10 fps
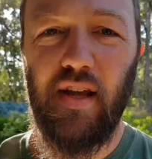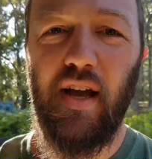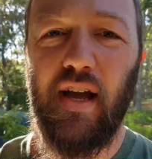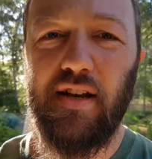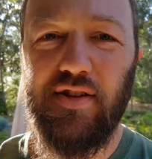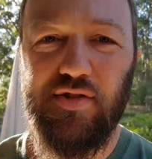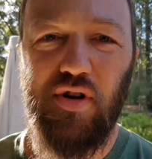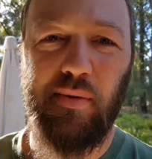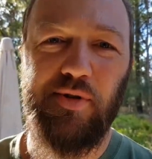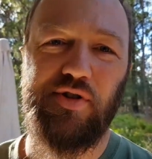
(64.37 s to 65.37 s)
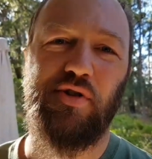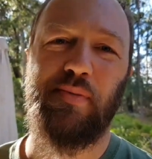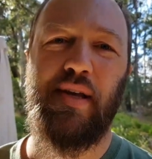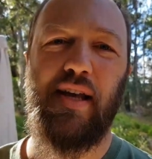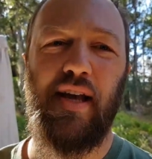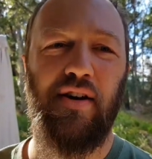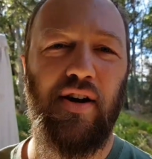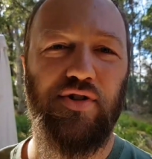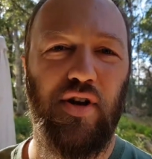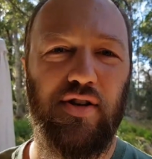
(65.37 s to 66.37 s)
and he described it to me, and
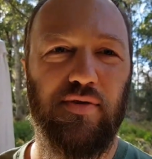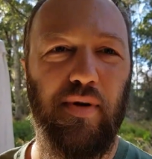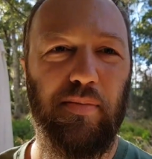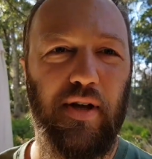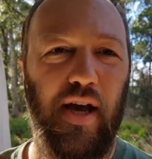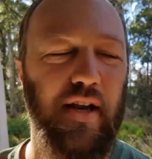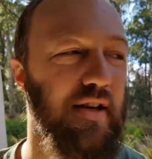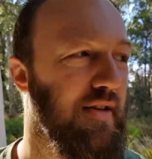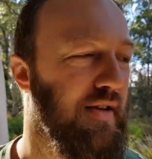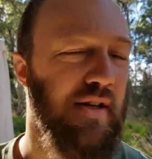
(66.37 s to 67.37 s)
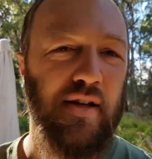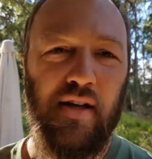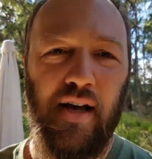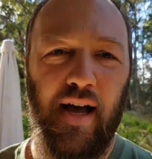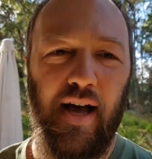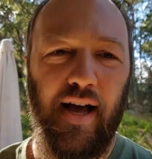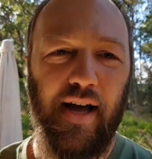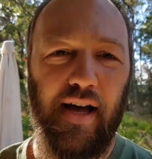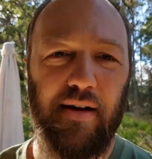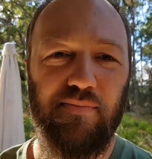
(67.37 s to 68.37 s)
I tried to replicate it.
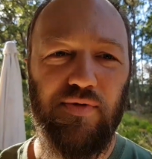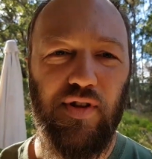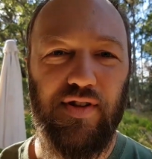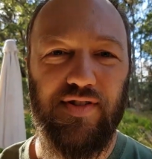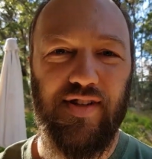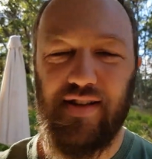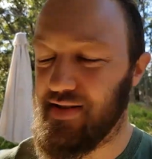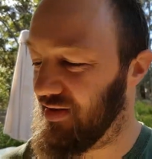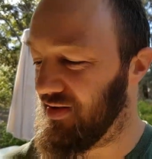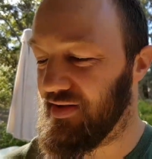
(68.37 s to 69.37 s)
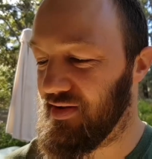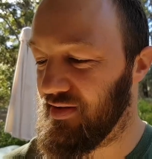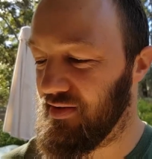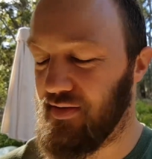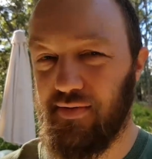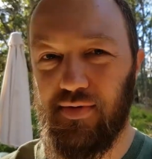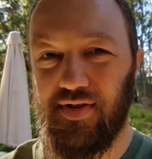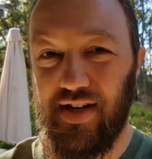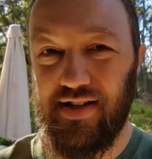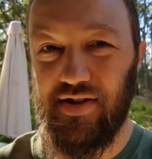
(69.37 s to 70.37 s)
So this is it. This is the
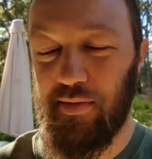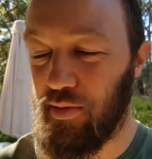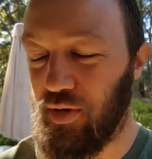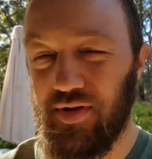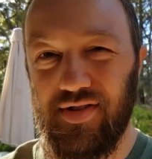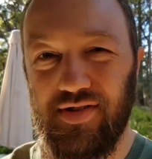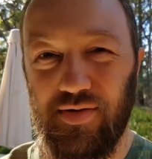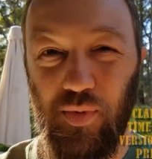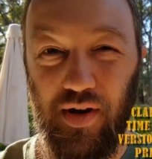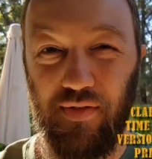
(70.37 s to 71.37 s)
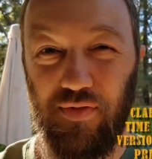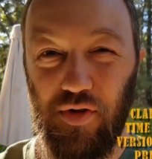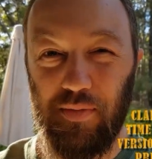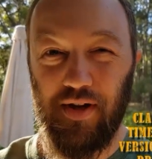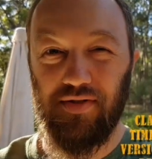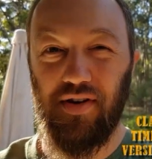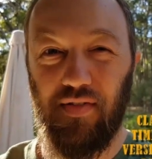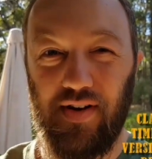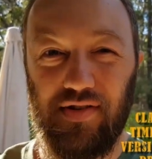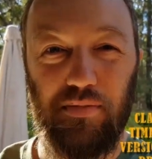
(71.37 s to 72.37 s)
second time I've brewed. This is one of the few beers that
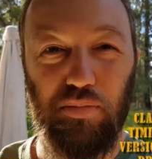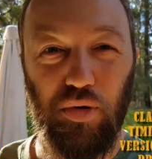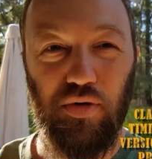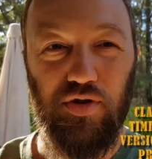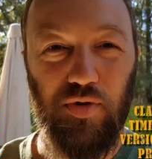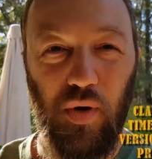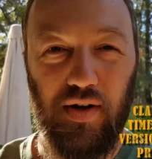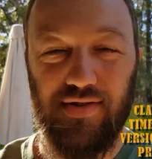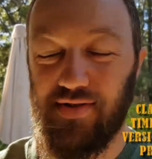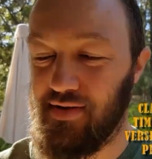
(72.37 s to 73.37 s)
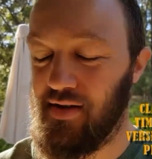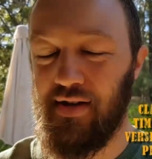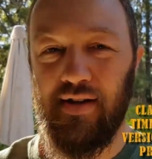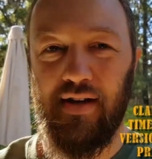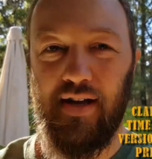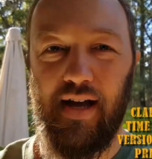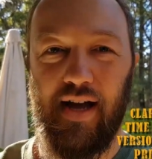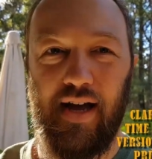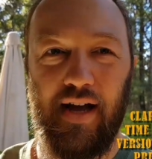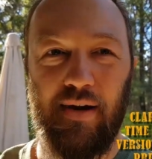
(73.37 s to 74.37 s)
I've actually brewed twice.
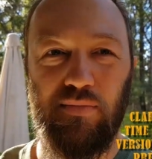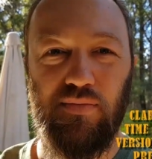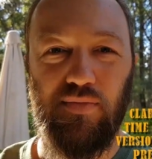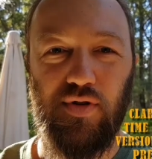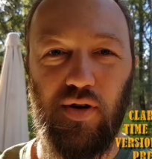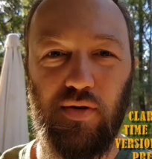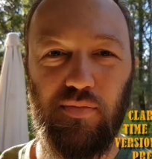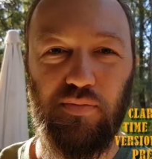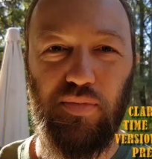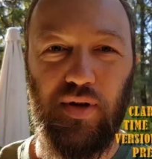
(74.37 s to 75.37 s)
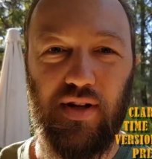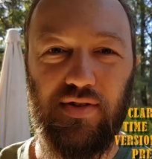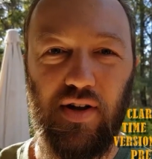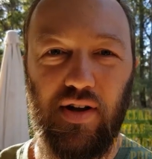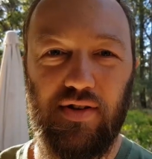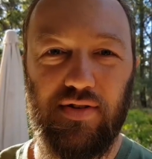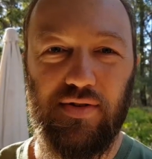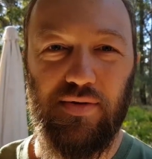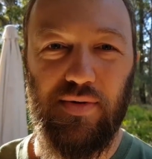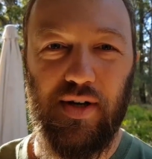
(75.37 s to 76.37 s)
So pretty excited
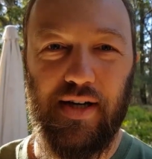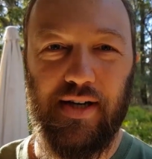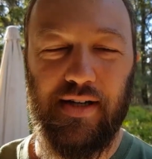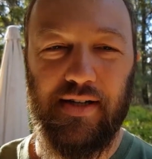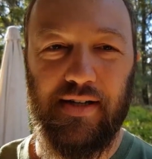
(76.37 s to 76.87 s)
to